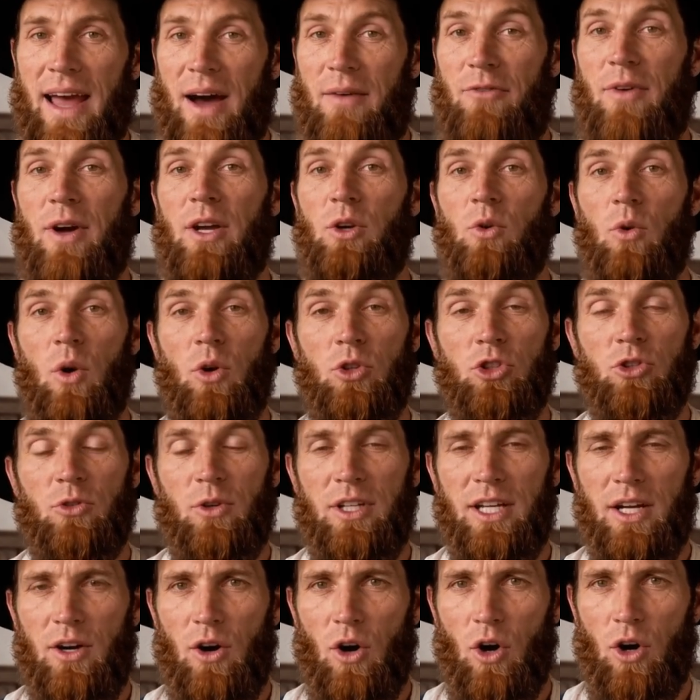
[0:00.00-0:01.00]
every
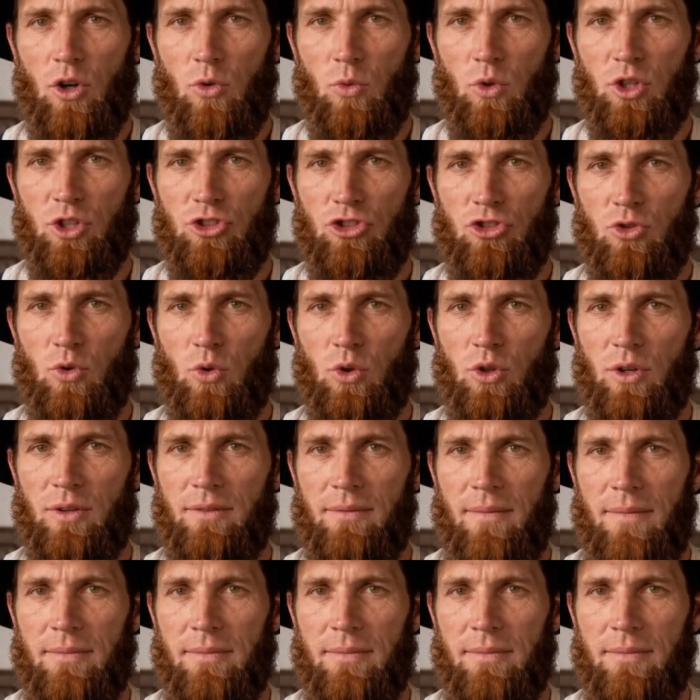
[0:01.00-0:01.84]
grocery and hardware store.